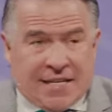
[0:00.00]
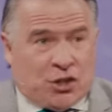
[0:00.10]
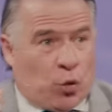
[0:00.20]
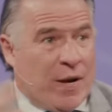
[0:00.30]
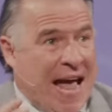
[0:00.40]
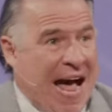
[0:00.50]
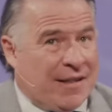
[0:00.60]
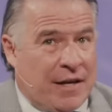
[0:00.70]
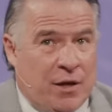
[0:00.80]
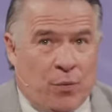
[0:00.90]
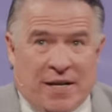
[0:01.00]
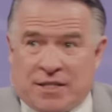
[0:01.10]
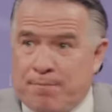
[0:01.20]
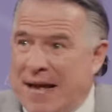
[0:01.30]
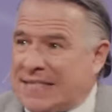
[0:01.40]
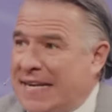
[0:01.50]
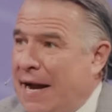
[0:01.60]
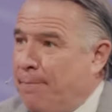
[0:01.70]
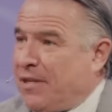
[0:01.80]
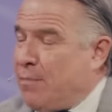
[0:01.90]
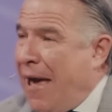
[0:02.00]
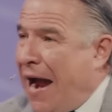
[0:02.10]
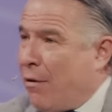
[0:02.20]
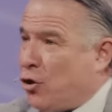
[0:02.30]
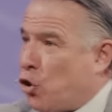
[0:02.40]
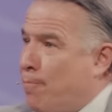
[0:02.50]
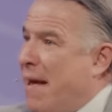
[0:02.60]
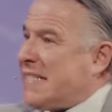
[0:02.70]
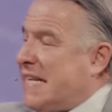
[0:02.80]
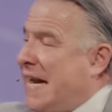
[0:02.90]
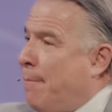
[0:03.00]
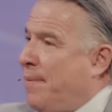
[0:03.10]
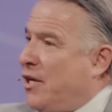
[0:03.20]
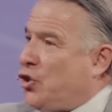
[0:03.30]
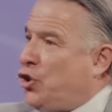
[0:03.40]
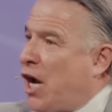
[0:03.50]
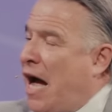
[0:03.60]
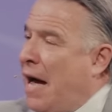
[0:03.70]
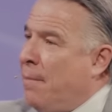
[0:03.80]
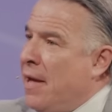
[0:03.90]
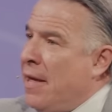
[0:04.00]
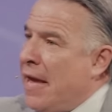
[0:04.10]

into reality when he's messing up his marriage or messing up at his job